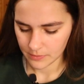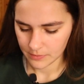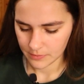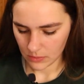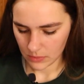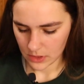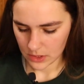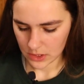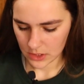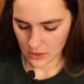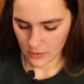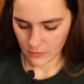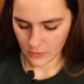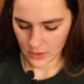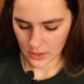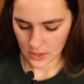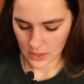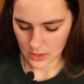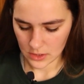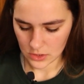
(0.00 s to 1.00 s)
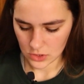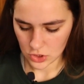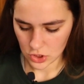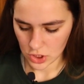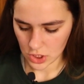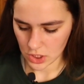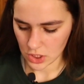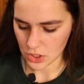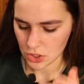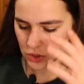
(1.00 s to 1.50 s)
Let me see if I can
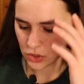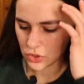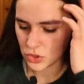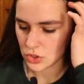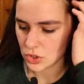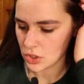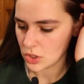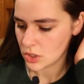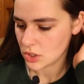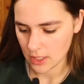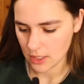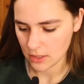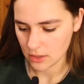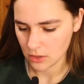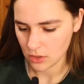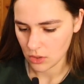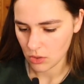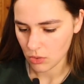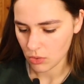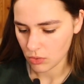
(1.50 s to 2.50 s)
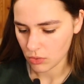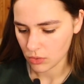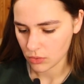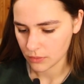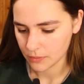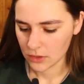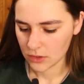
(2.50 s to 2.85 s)
change edit goal.